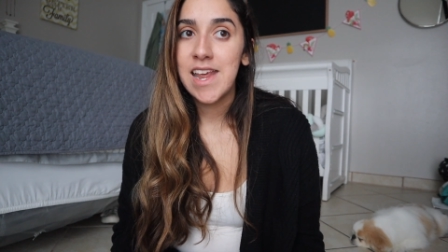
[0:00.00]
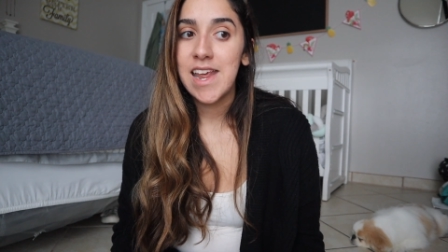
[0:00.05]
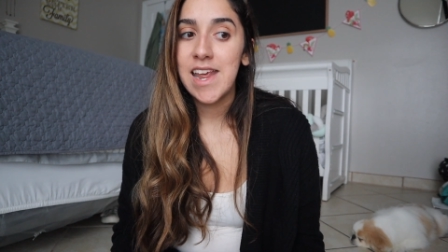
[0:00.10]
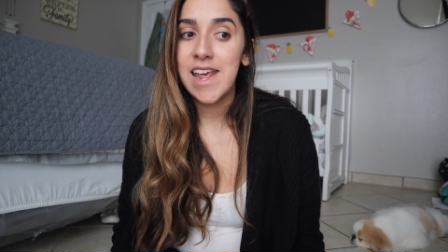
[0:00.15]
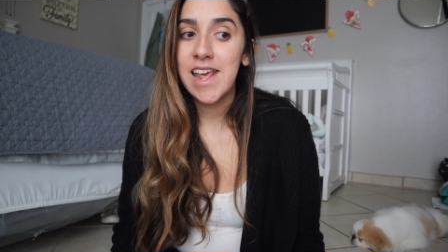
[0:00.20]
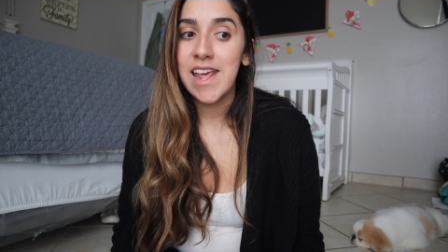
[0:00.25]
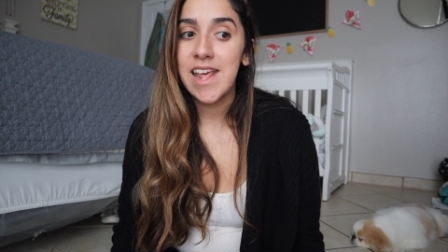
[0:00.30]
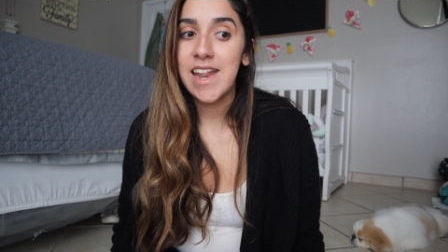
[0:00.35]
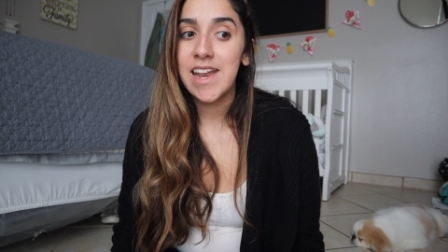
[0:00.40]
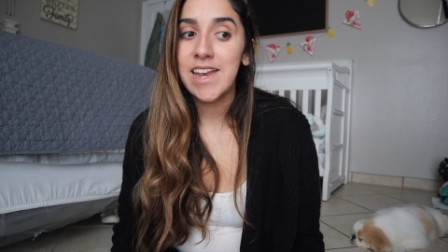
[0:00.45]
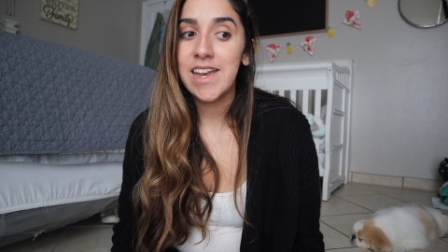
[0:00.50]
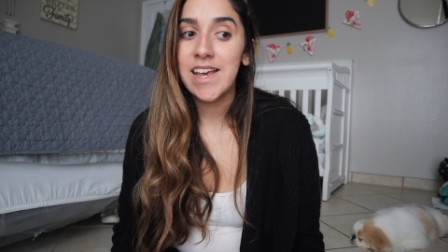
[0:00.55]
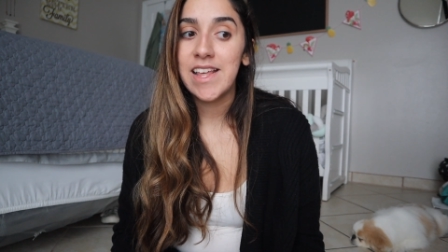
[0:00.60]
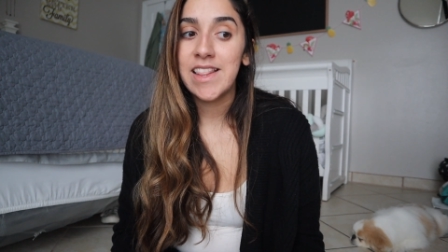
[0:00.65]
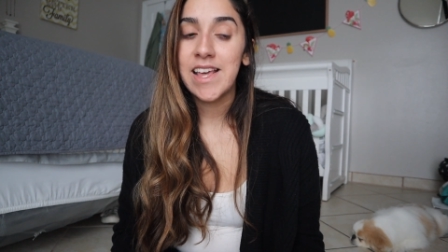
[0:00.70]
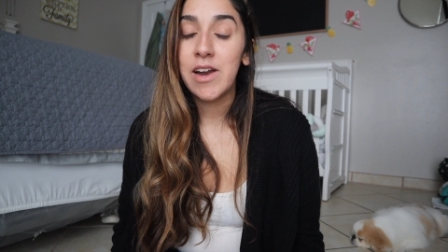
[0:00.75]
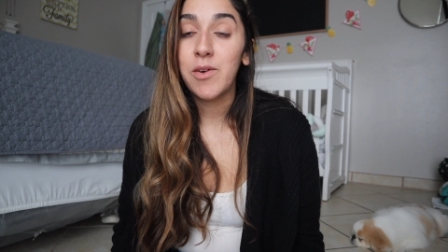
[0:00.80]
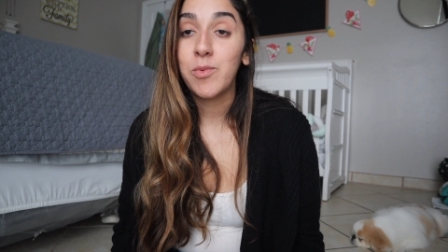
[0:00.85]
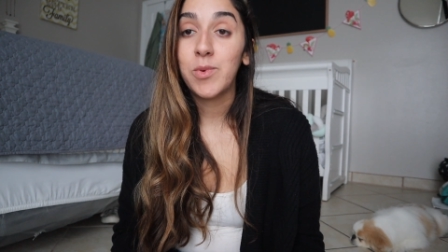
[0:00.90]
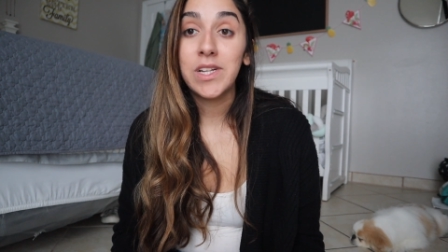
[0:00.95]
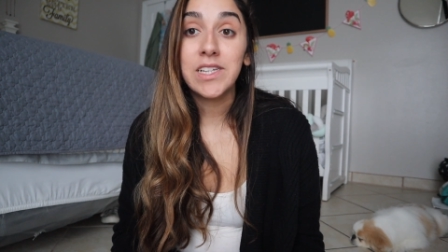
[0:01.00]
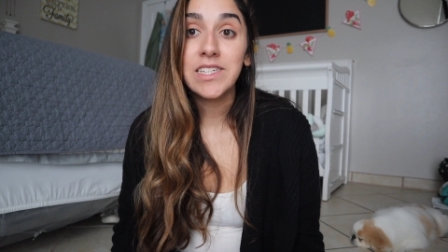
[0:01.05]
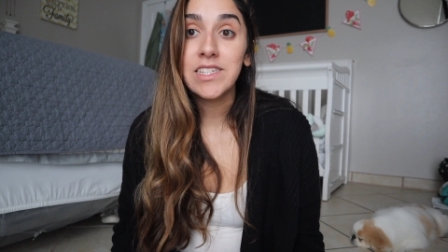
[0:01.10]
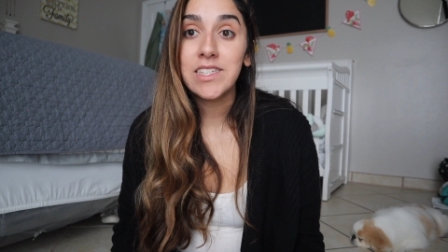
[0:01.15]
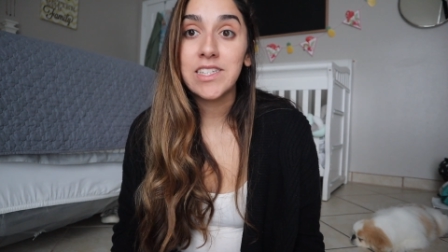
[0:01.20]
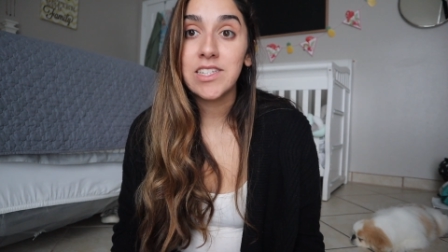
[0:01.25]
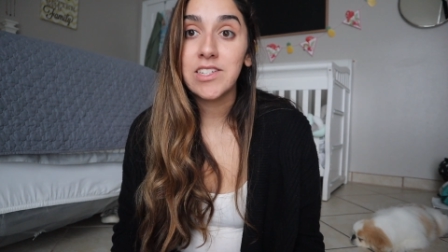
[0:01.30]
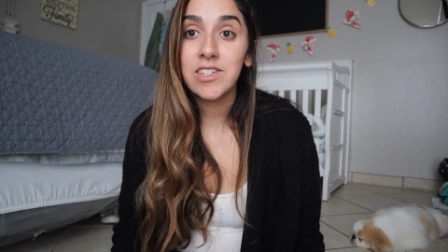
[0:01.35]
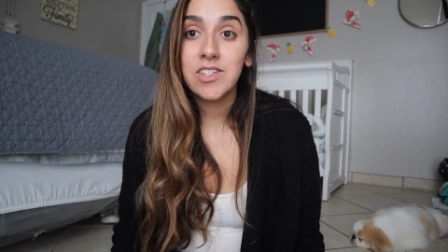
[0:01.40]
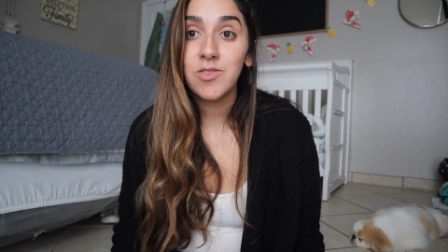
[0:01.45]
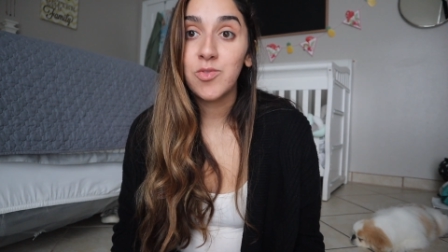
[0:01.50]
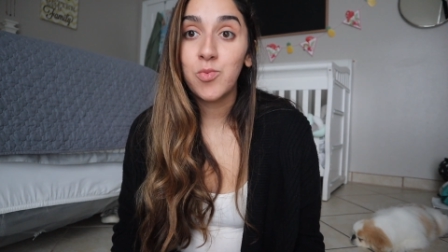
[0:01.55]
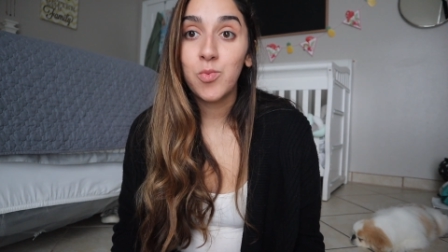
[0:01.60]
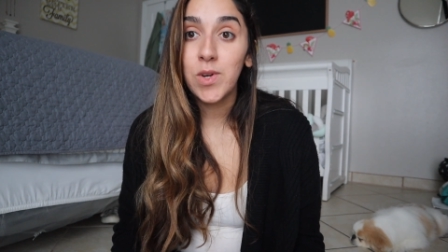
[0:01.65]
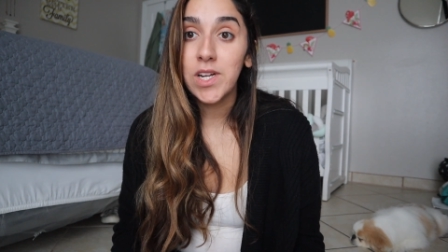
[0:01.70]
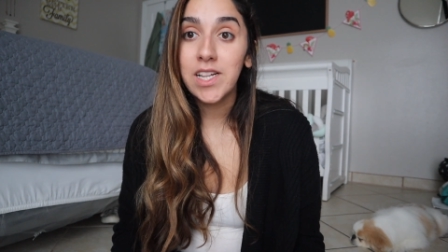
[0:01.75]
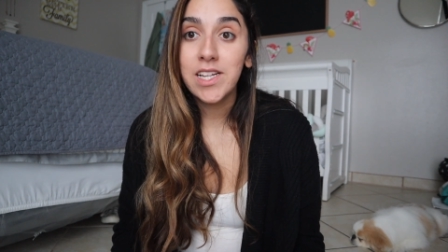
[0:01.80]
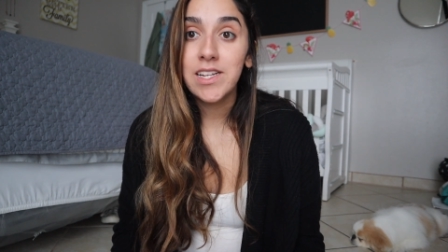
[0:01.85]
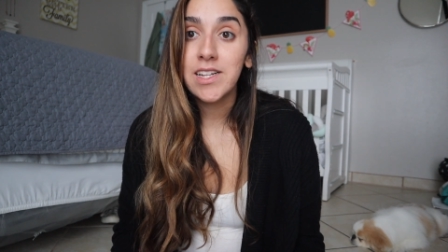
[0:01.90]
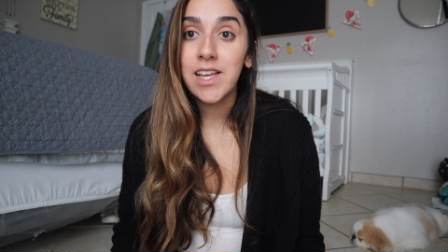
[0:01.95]
And that really
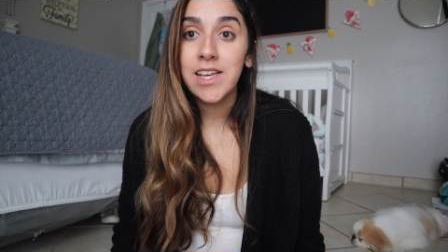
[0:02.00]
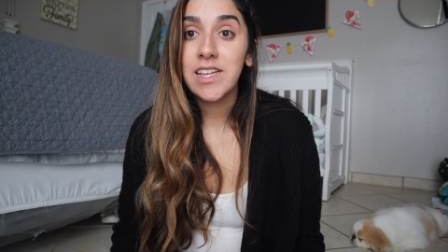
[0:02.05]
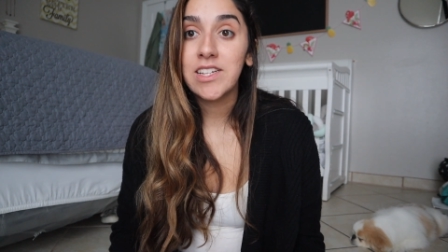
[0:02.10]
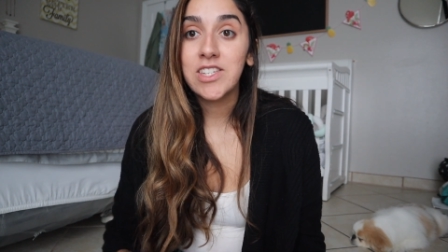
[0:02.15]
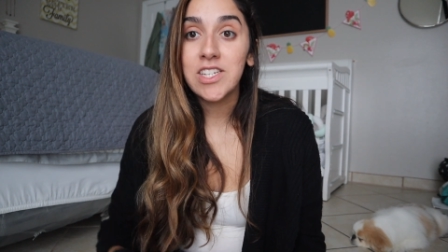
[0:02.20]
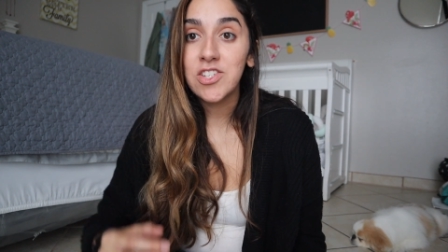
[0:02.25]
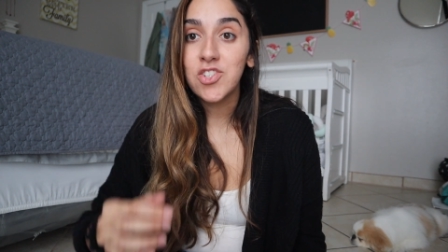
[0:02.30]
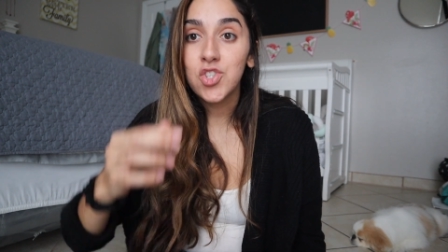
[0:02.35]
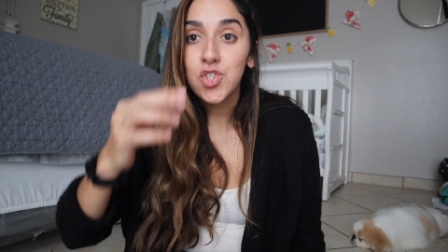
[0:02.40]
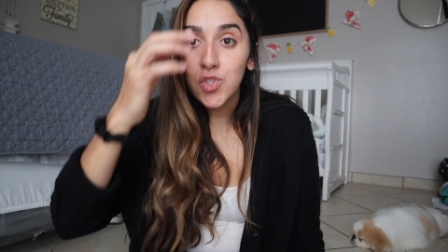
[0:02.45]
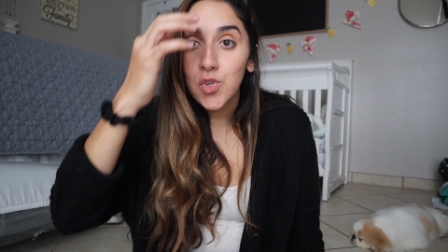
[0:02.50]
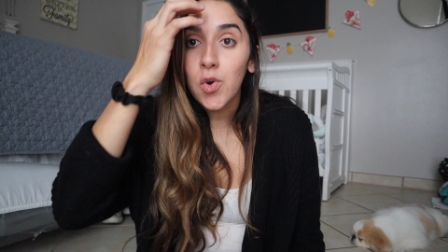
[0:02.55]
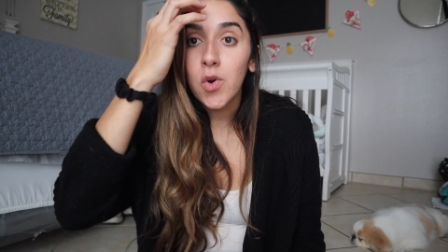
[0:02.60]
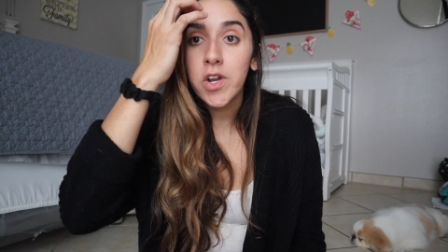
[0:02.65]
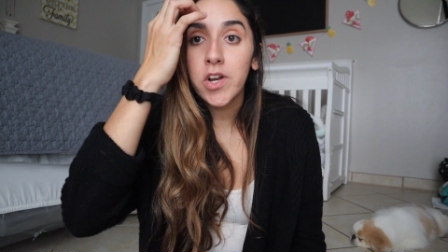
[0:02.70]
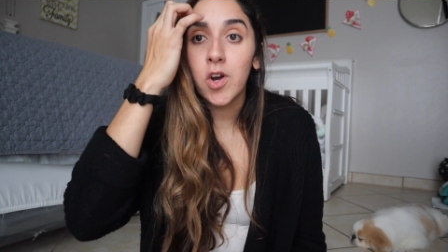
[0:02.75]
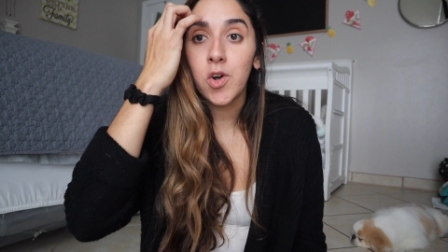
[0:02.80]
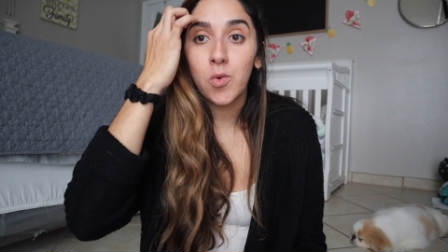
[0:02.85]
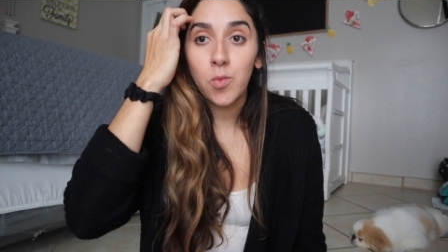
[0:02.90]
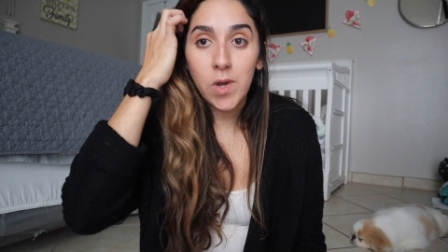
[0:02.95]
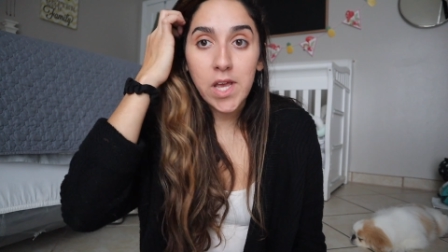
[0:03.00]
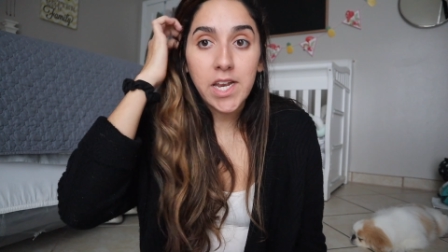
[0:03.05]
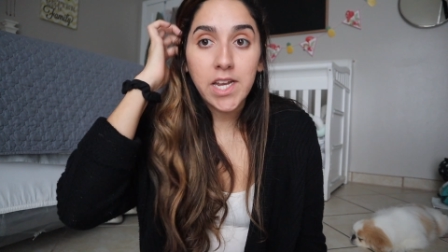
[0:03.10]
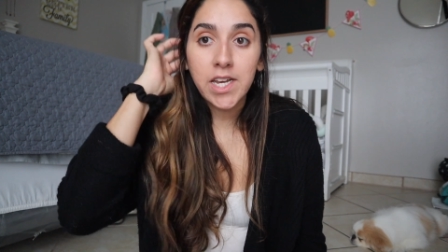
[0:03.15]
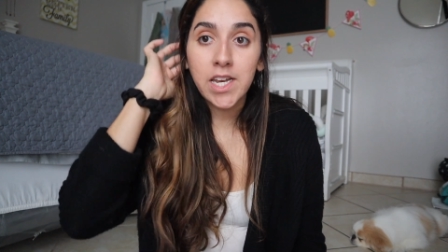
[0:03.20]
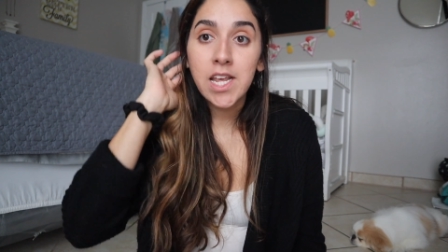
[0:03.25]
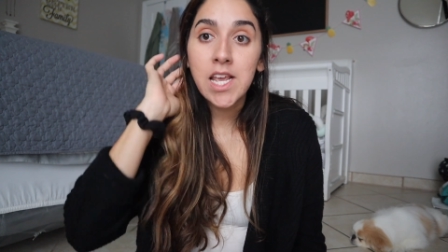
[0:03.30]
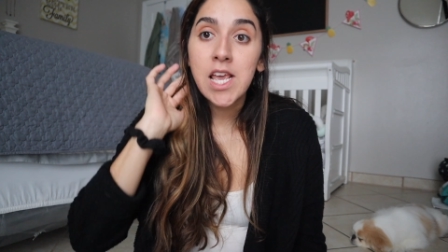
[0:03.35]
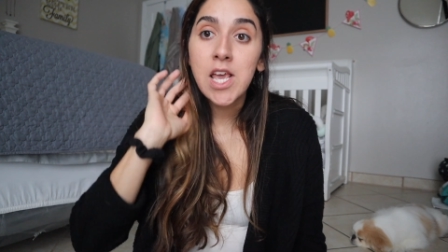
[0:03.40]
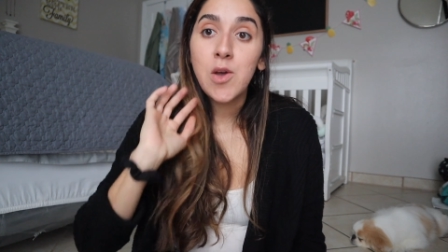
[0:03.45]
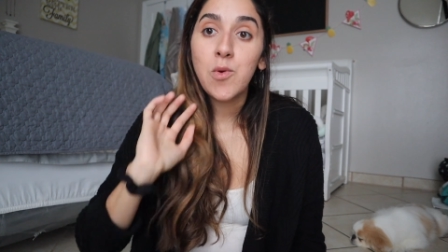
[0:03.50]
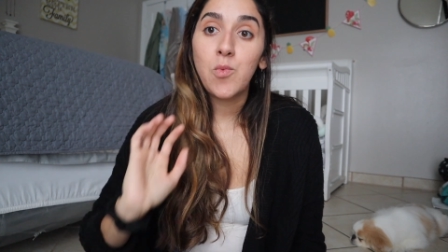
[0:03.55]
like destroyed our wedding.